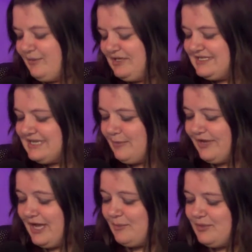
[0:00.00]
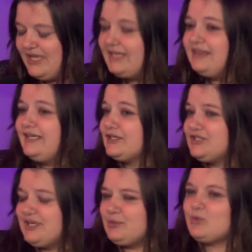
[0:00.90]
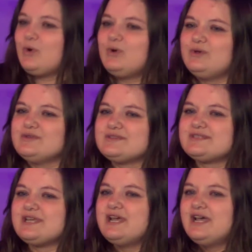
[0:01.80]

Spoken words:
been stepping up in leadership roles.